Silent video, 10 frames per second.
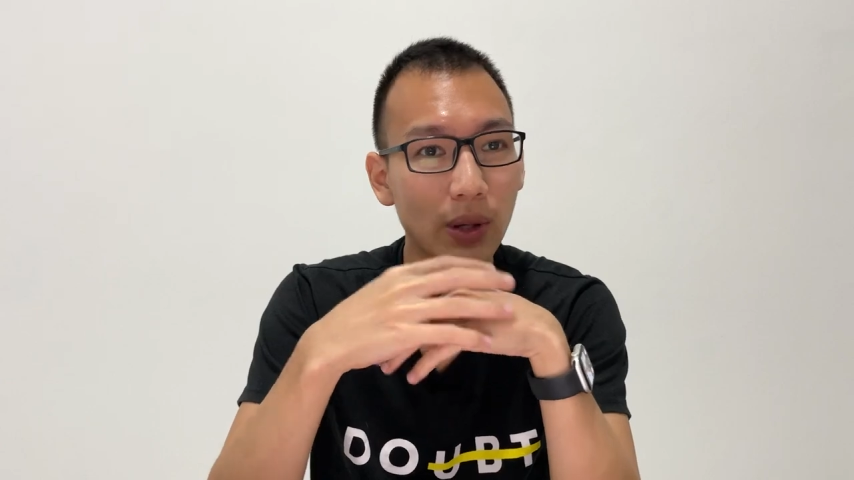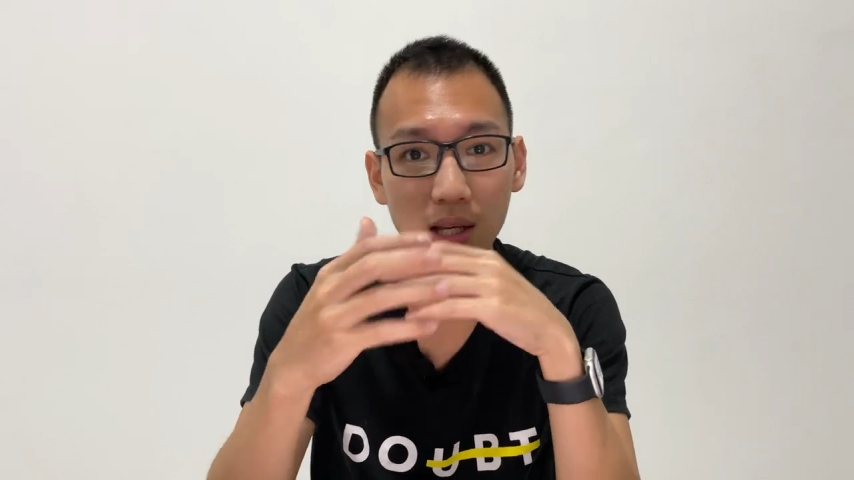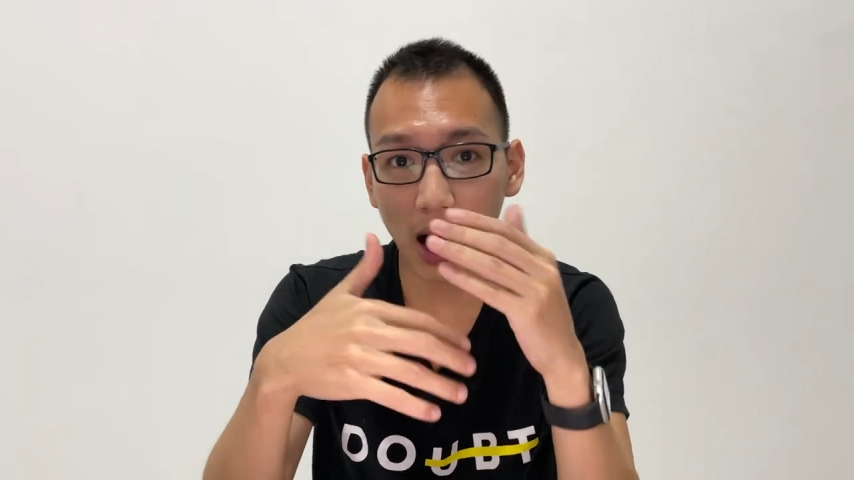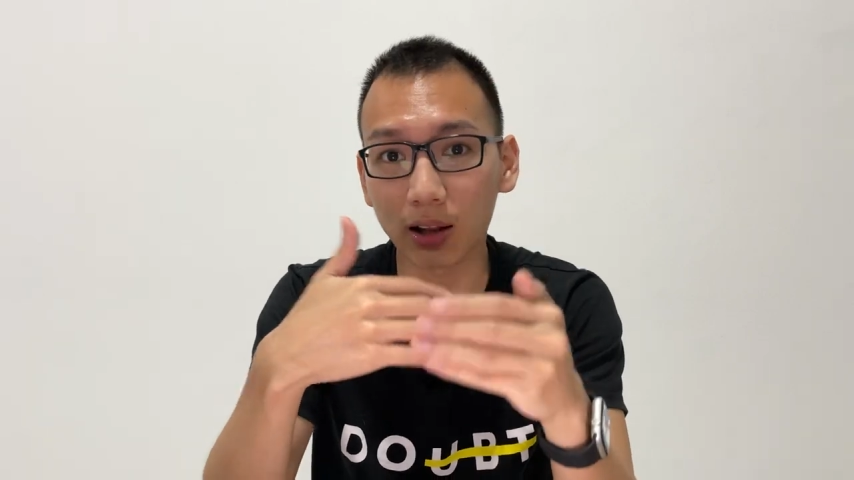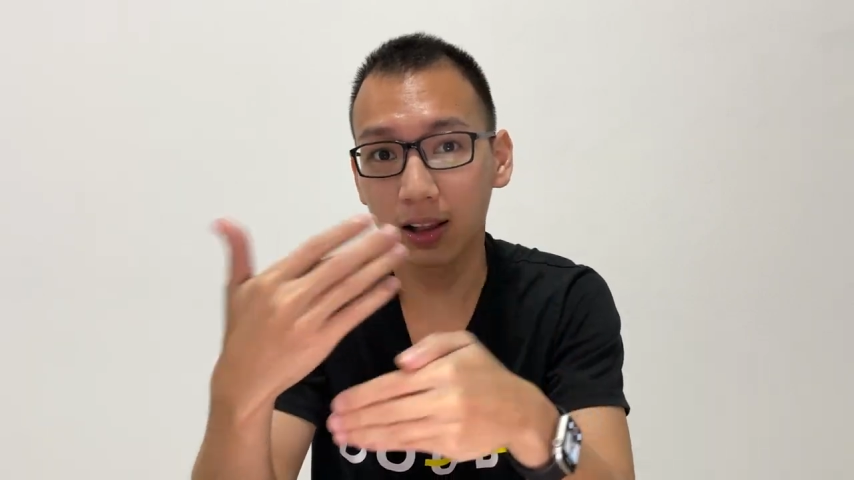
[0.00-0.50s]
we
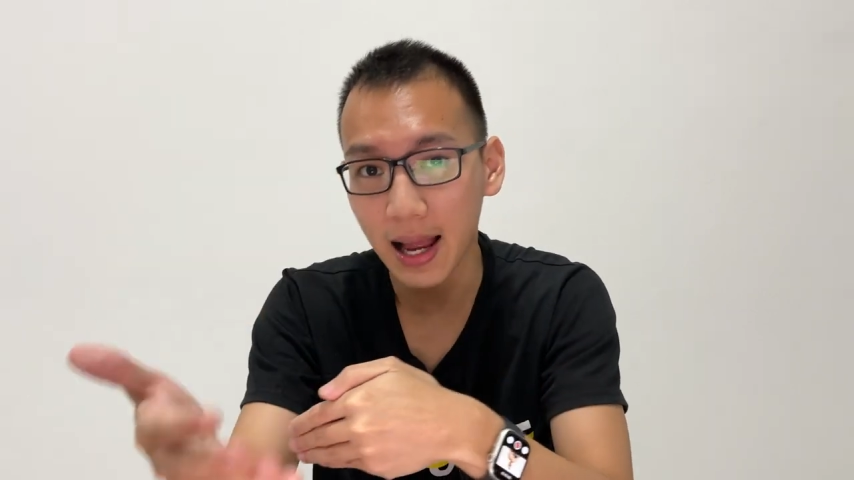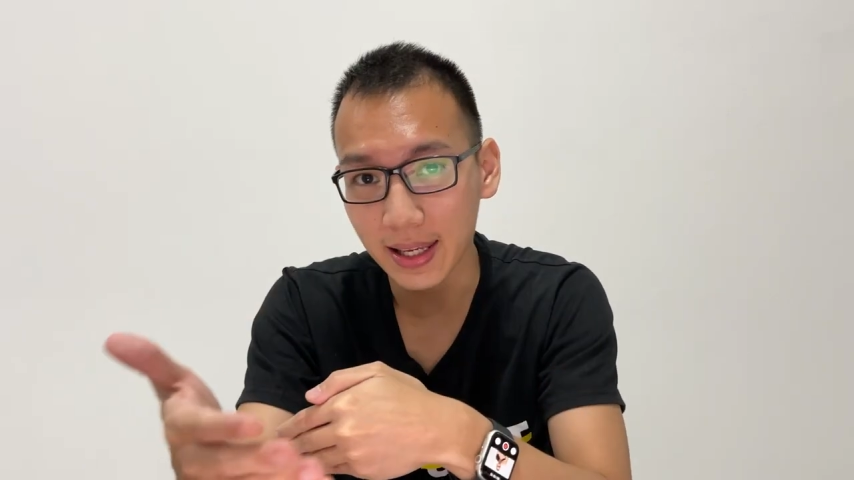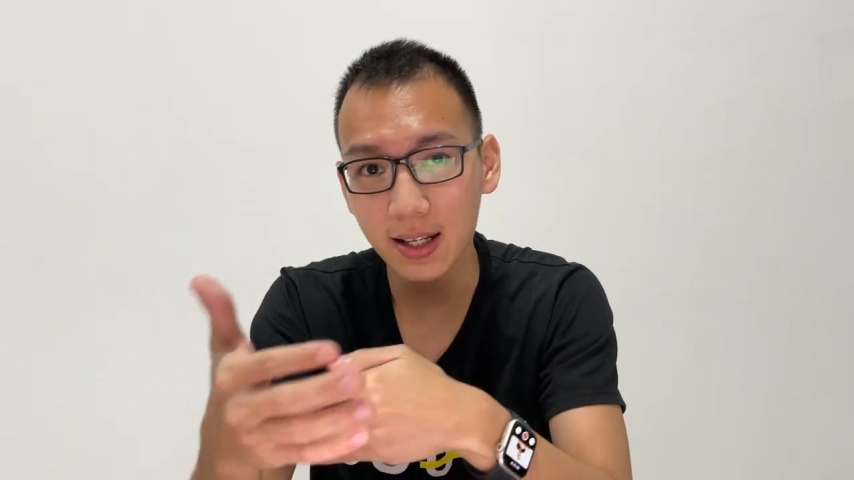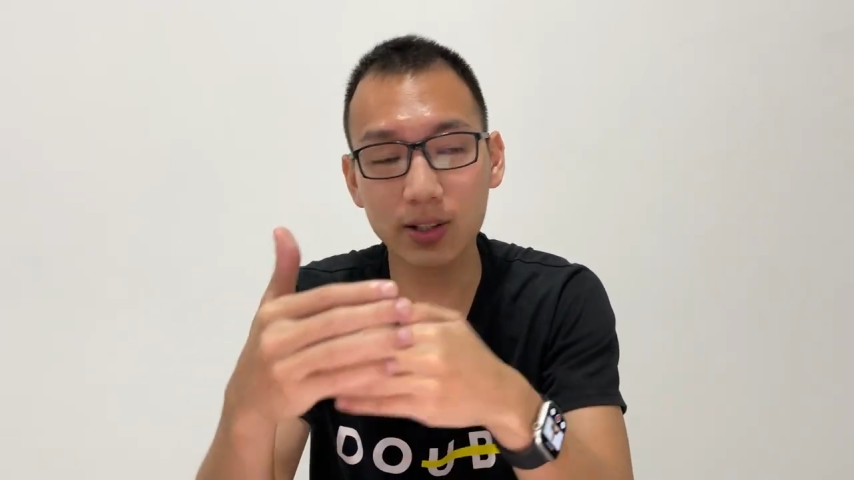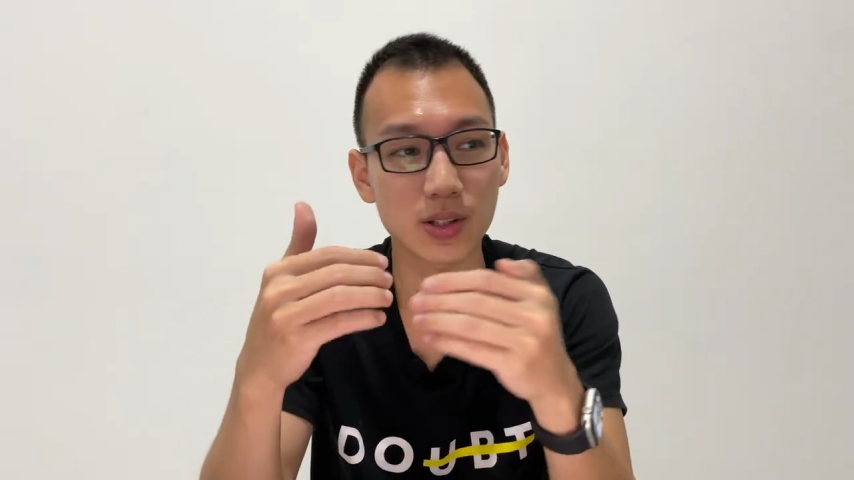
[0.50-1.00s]
got
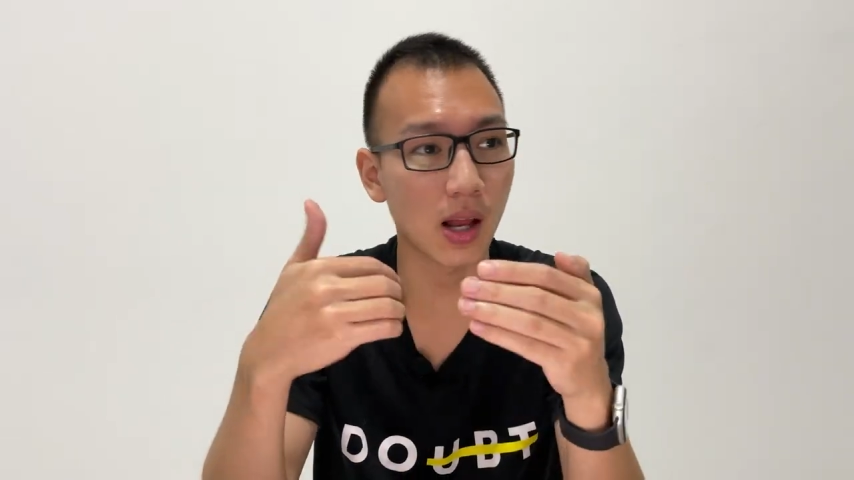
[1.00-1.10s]
clients,